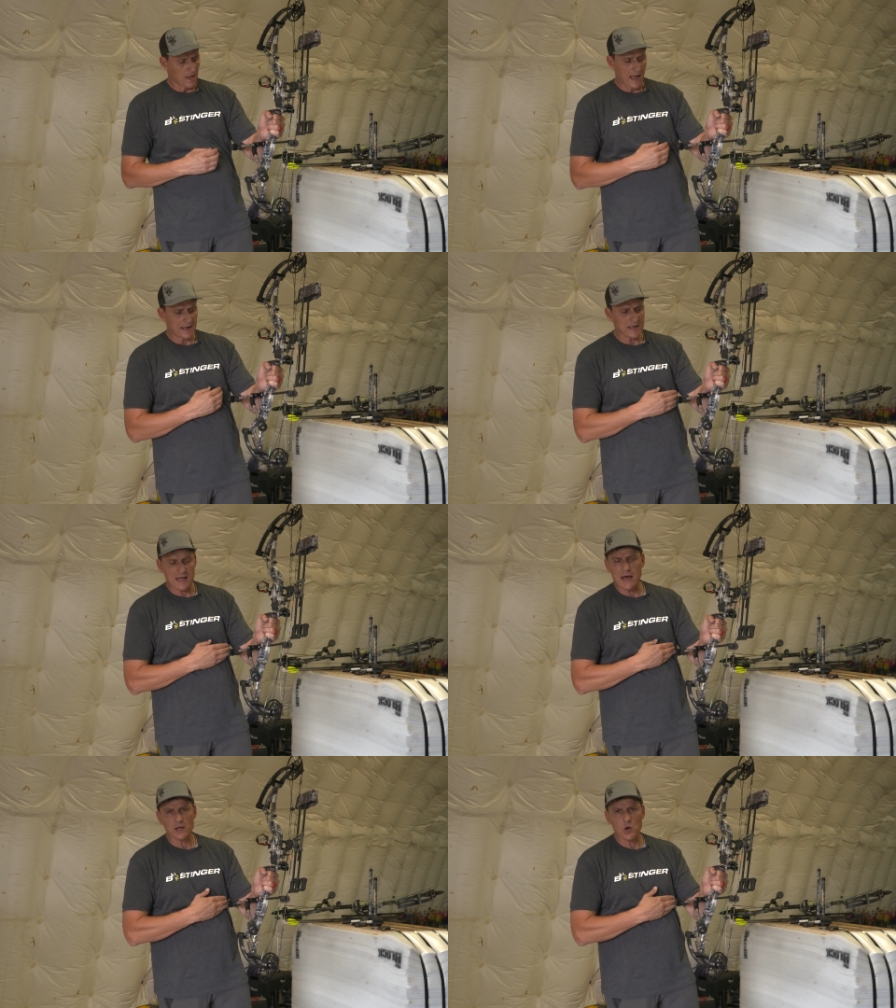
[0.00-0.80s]
I can
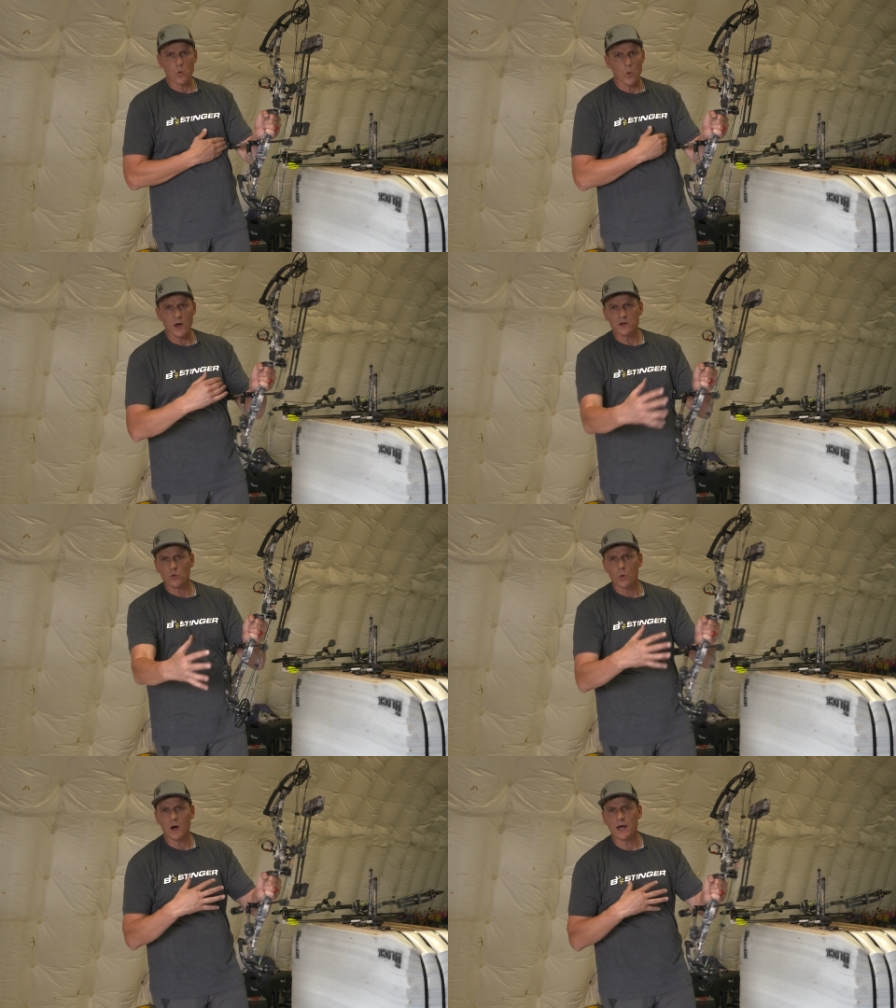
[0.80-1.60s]
kind of go one to
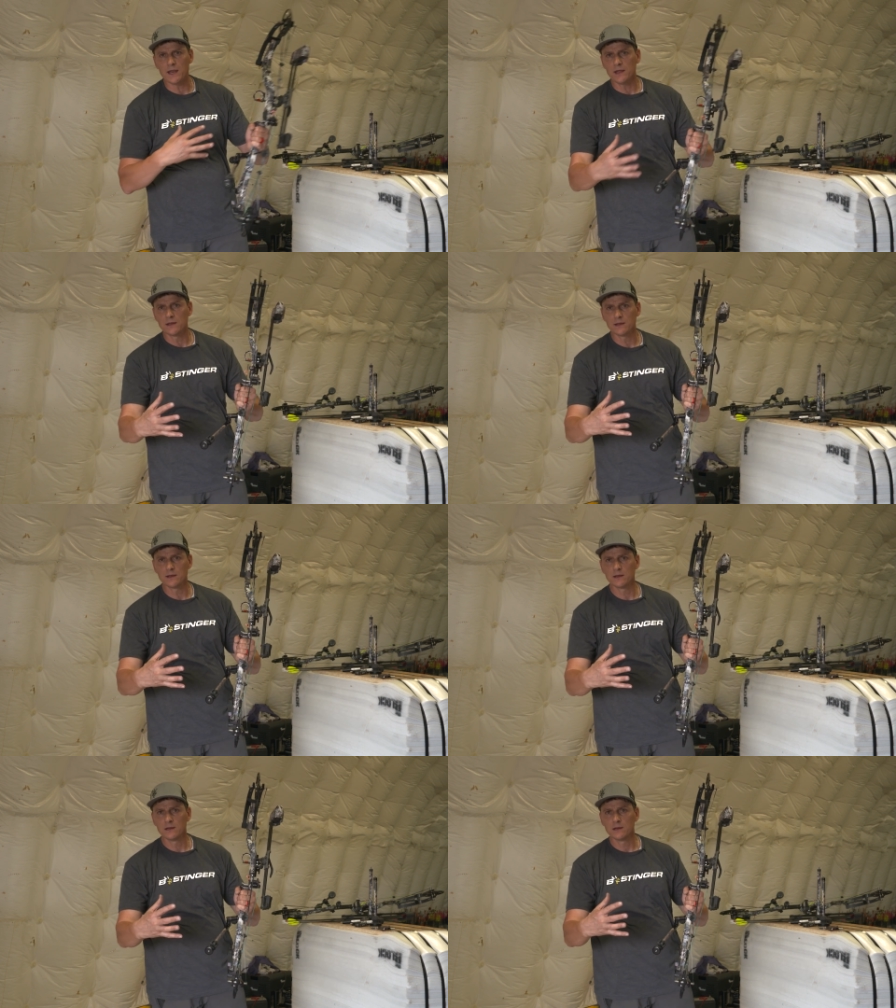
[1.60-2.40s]
one
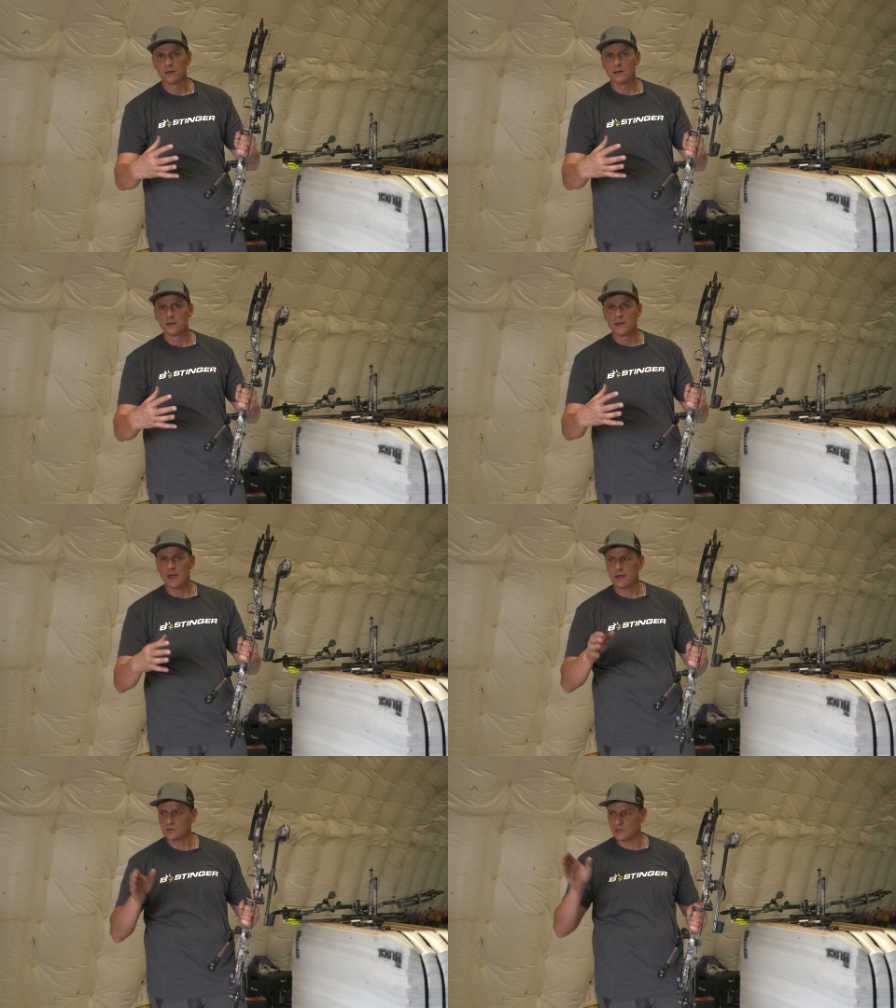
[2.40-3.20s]

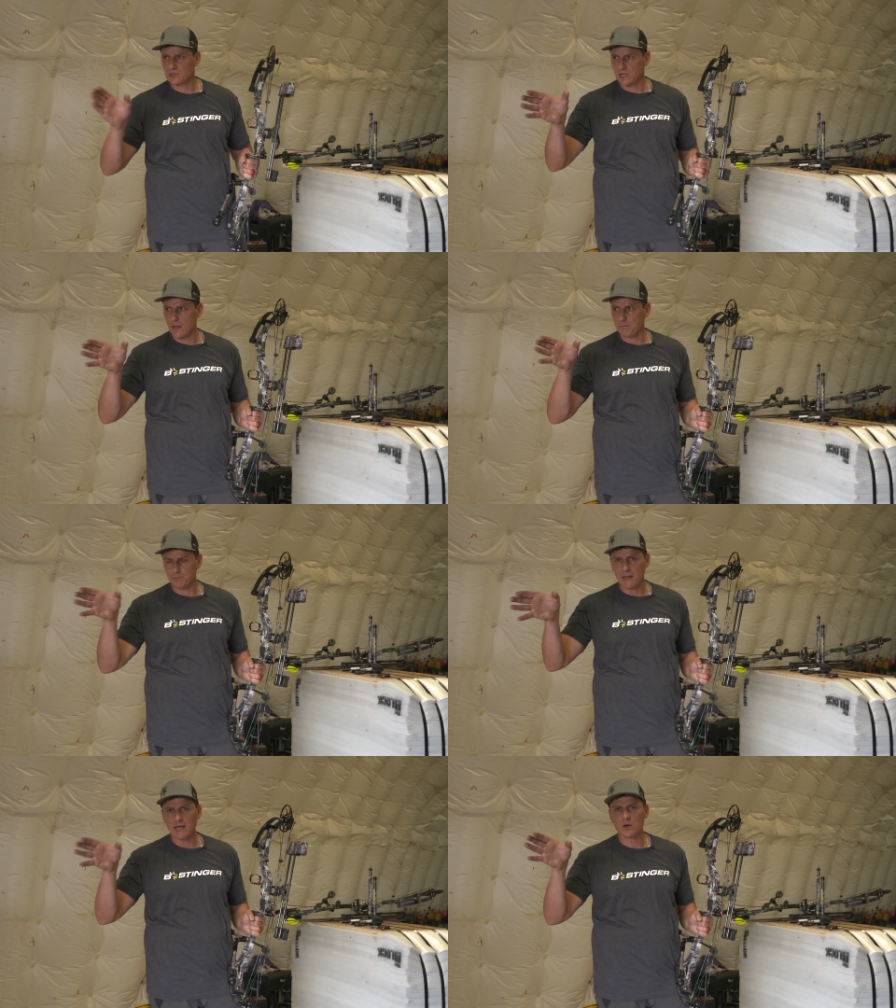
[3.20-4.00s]
and just keep
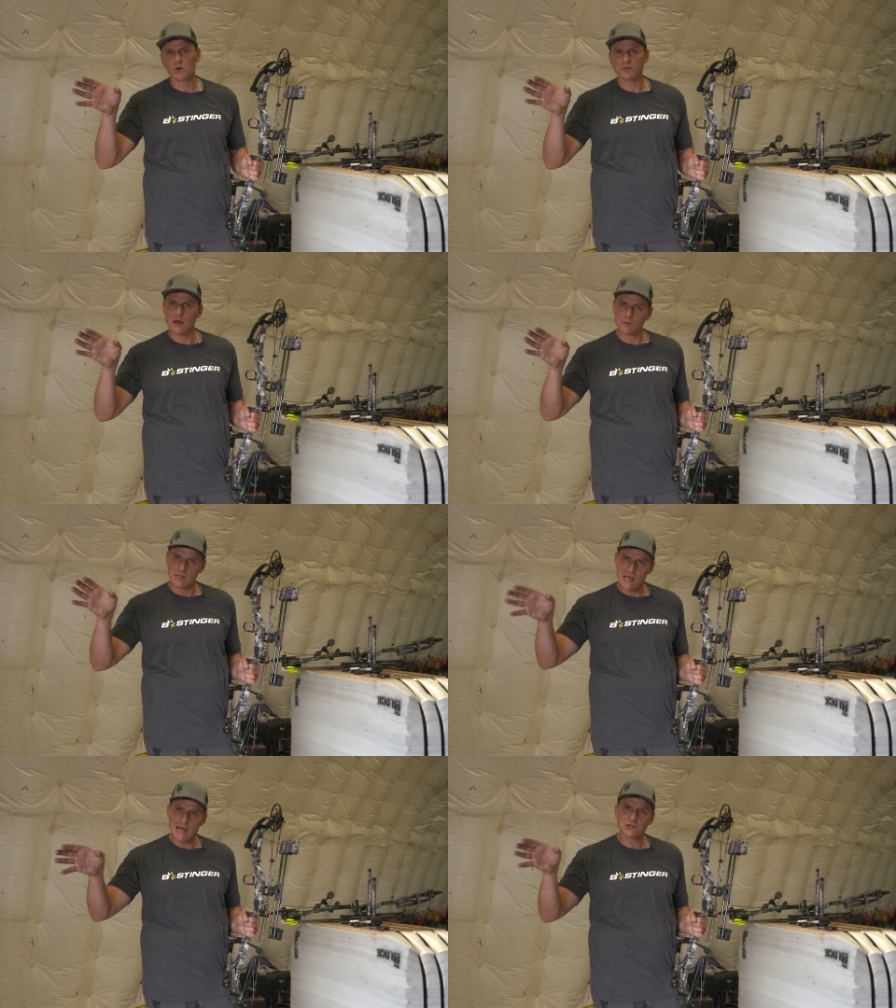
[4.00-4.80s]
playing with that
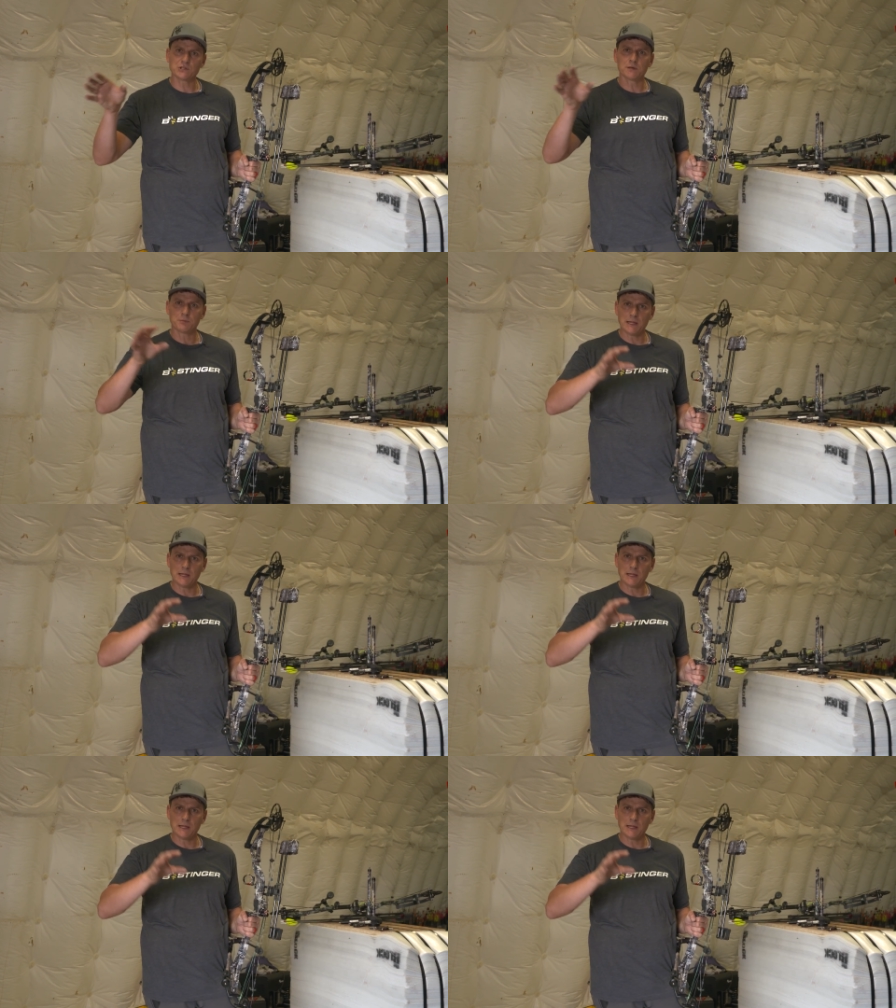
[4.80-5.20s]
reaction and